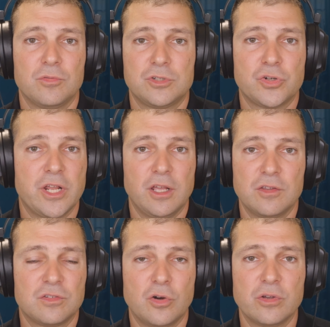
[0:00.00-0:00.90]
Training
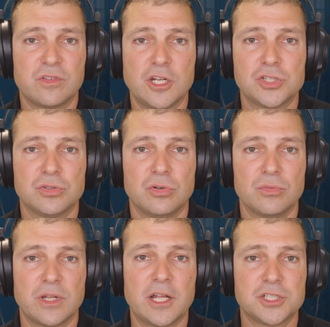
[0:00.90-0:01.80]
is so essential.
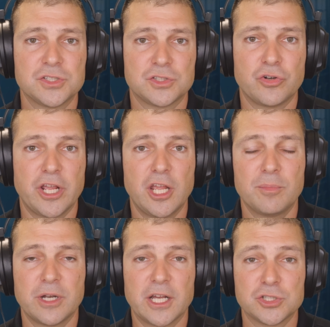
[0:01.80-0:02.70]
Not just training,
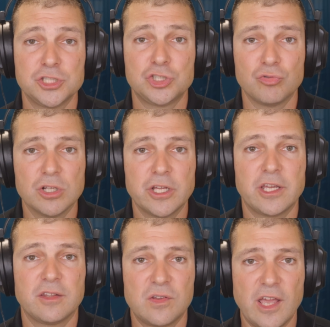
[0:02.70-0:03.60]
but actually
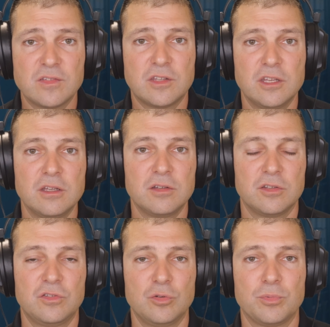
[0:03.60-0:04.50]
drilling and testing
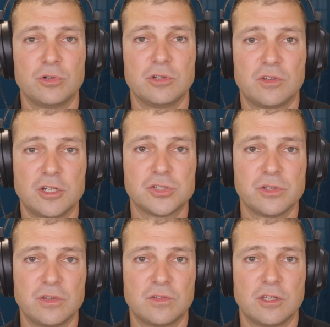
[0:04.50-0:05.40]
is super essential
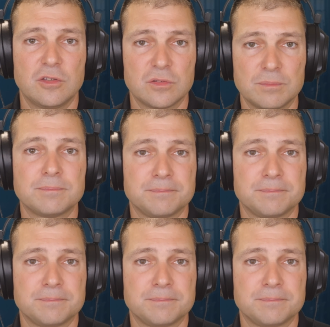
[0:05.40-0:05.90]
these days.